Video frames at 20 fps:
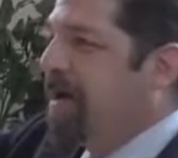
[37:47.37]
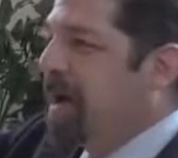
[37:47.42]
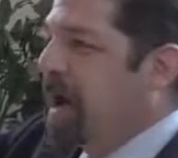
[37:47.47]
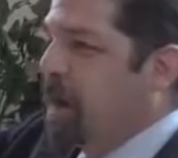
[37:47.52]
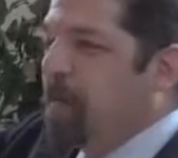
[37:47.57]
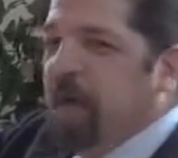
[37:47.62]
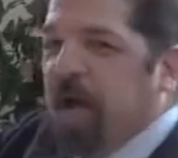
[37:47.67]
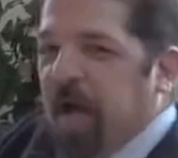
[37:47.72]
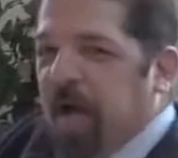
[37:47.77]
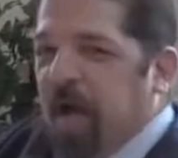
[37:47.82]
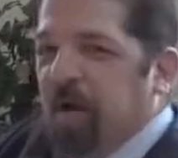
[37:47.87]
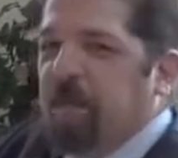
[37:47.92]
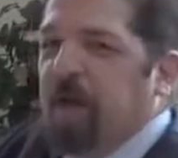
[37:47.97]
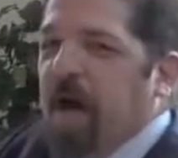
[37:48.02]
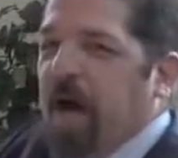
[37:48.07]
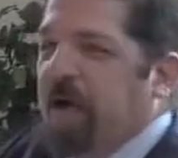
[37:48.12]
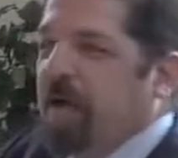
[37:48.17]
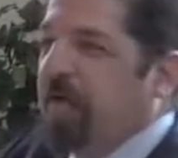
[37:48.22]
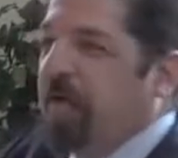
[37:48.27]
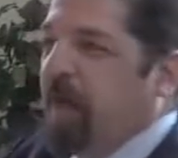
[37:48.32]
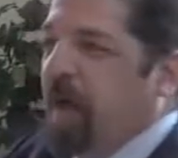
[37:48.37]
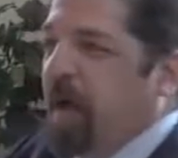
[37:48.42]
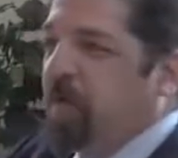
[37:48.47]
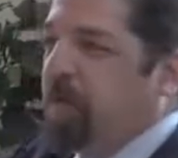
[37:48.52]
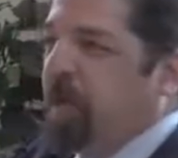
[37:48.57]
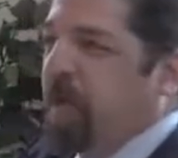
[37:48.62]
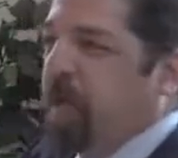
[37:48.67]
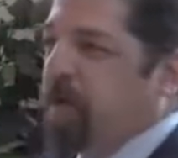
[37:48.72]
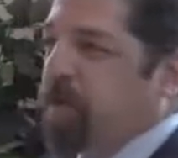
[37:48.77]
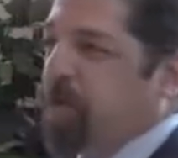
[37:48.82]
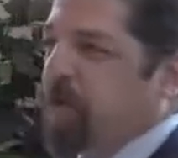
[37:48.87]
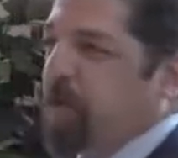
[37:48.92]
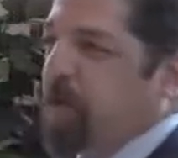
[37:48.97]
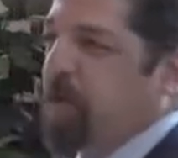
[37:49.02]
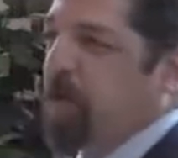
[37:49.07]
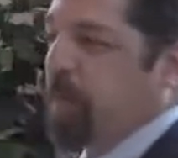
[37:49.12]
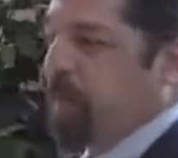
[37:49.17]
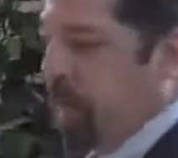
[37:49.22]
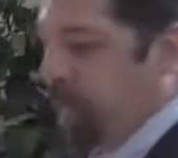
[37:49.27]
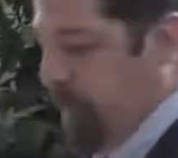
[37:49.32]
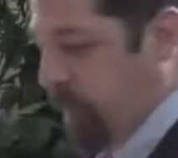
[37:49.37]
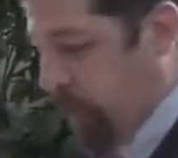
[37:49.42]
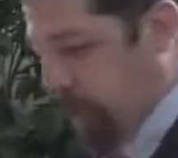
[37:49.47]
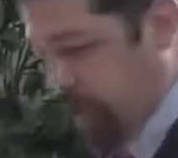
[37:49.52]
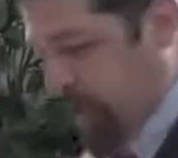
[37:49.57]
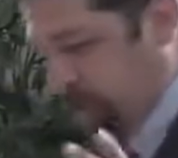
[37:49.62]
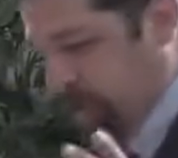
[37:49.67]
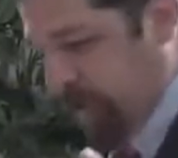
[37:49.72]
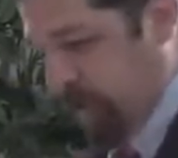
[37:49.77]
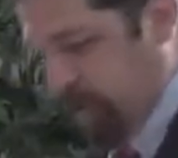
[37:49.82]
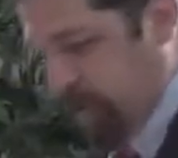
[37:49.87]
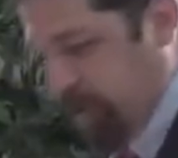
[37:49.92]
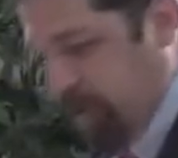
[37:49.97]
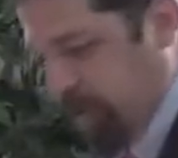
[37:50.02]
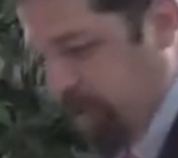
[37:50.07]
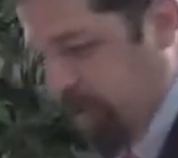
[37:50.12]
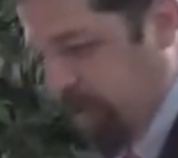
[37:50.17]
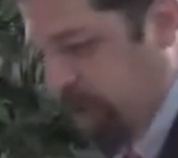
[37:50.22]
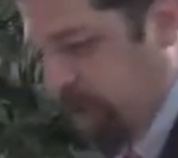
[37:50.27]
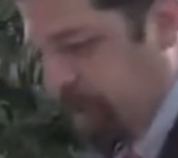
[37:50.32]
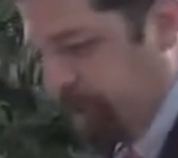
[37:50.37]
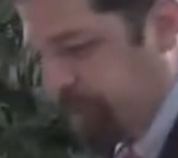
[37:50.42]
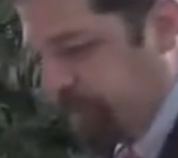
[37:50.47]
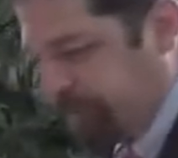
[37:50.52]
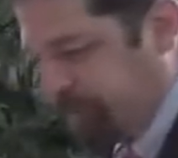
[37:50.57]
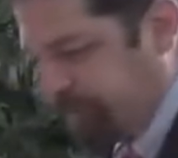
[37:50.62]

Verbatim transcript: I may come back to that because there's something very significant there.